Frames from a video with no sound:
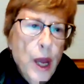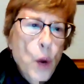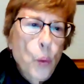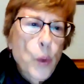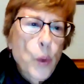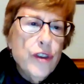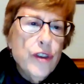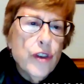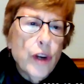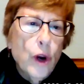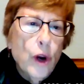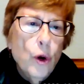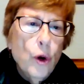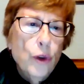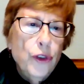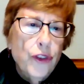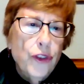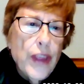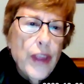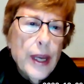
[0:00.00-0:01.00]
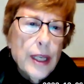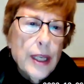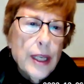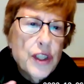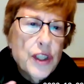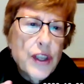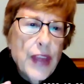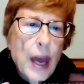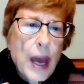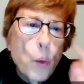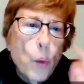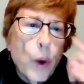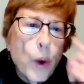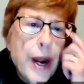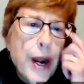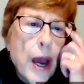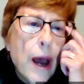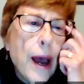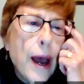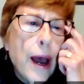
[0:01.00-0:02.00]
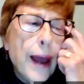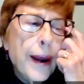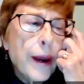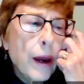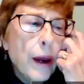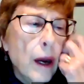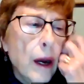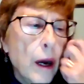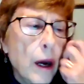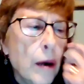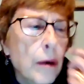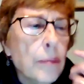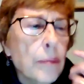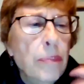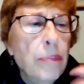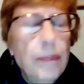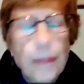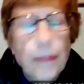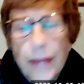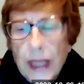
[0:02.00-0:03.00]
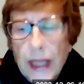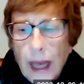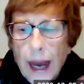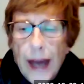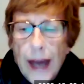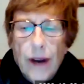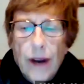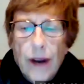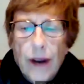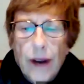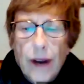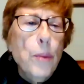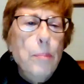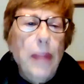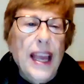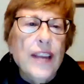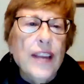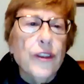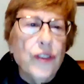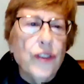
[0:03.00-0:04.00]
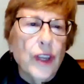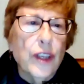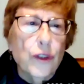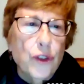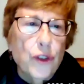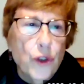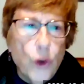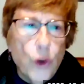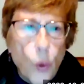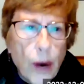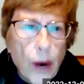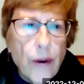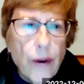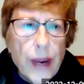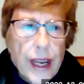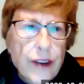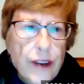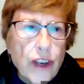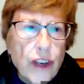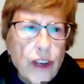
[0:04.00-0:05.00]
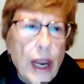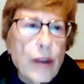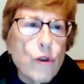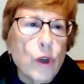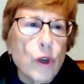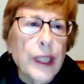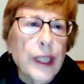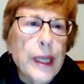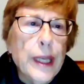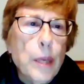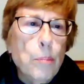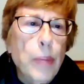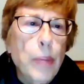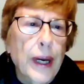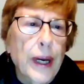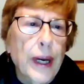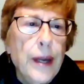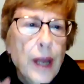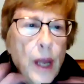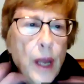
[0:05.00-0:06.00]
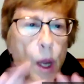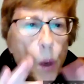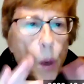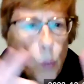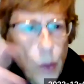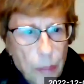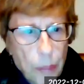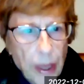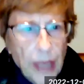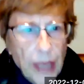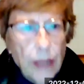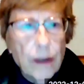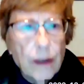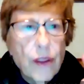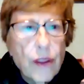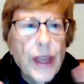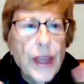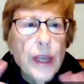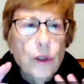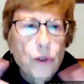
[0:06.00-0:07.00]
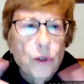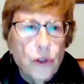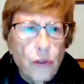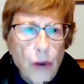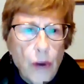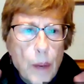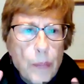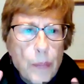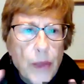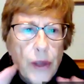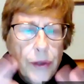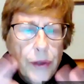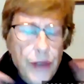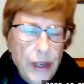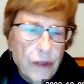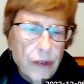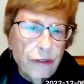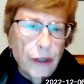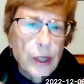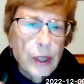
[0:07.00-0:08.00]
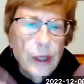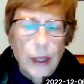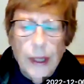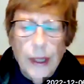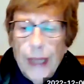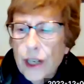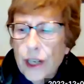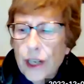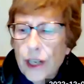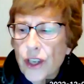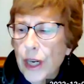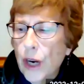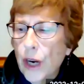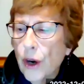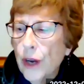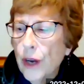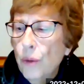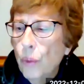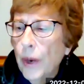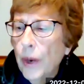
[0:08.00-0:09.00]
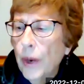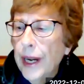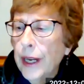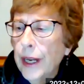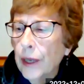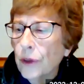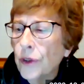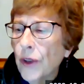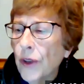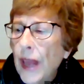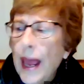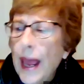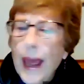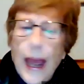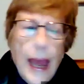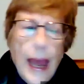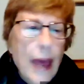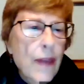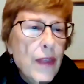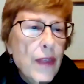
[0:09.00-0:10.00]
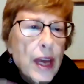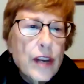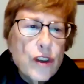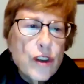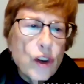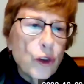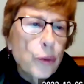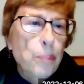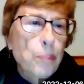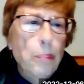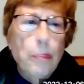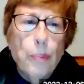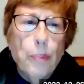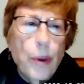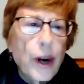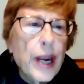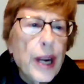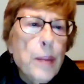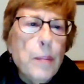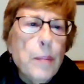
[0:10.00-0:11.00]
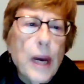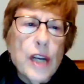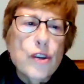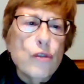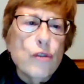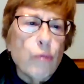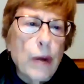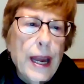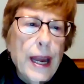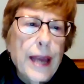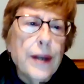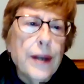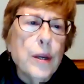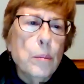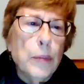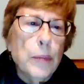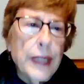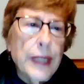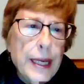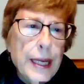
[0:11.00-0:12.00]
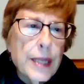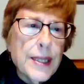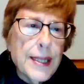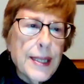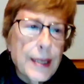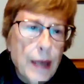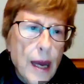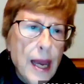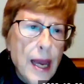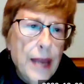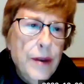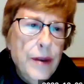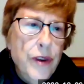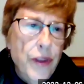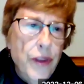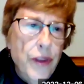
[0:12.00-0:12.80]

We chose things that were not kind of the basic story generally, but we picked things from the different lectionary readings and then just pretty much randomly assigned